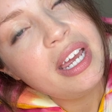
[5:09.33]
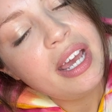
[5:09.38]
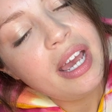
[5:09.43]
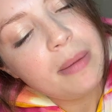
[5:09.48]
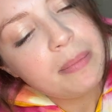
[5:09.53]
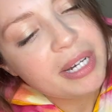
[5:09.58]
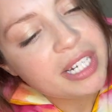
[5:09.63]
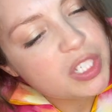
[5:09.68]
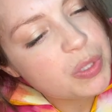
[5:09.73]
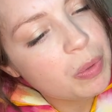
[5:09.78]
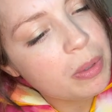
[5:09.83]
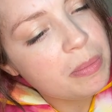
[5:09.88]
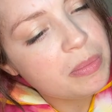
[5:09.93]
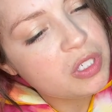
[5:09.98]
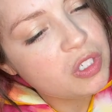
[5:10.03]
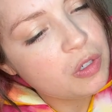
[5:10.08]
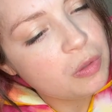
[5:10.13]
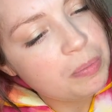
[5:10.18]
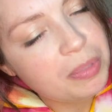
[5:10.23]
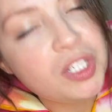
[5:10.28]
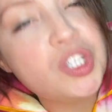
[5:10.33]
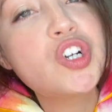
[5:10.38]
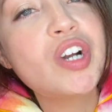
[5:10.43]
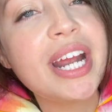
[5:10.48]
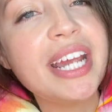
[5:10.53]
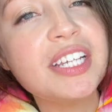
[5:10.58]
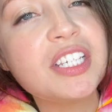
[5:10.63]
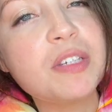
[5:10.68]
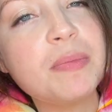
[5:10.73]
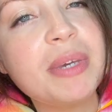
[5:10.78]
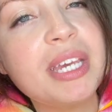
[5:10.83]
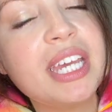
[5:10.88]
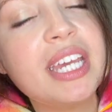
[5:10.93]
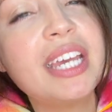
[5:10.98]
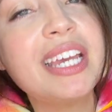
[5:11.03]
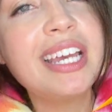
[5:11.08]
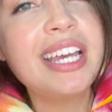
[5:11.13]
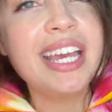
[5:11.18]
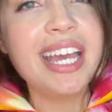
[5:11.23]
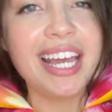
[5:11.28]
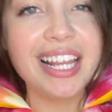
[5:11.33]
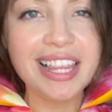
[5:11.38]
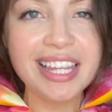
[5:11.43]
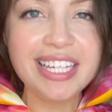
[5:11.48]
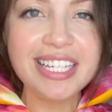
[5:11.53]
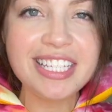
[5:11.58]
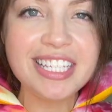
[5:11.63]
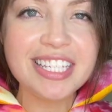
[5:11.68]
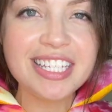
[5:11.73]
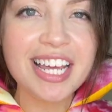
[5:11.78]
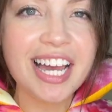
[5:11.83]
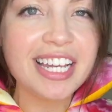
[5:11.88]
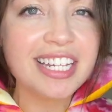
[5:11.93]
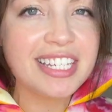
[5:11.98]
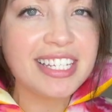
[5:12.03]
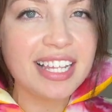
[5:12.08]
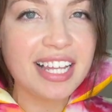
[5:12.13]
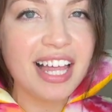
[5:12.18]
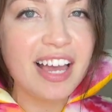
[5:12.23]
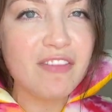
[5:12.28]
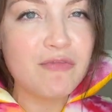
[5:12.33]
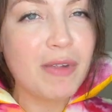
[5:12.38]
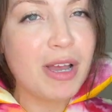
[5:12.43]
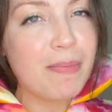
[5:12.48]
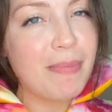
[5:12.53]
and my swimsuit betrays me, at least I still have my